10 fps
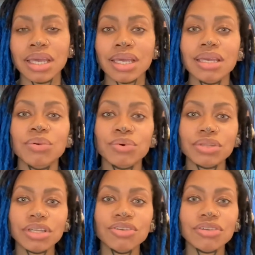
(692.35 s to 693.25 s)
he will
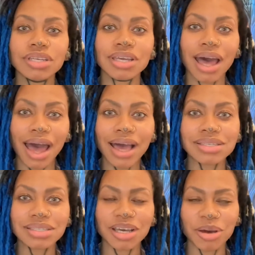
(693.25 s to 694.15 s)
literally
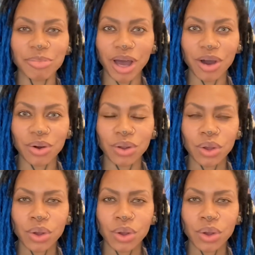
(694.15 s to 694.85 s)
ask about